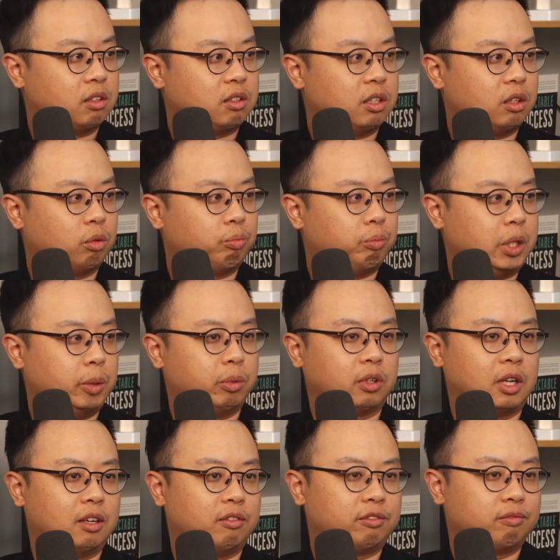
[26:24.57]
until people
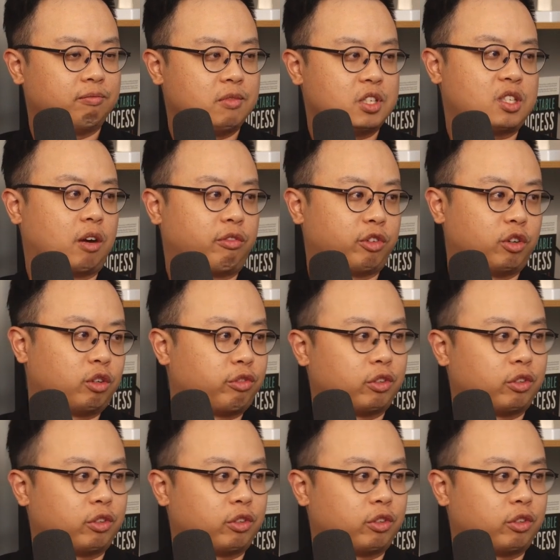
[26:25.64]
have suffered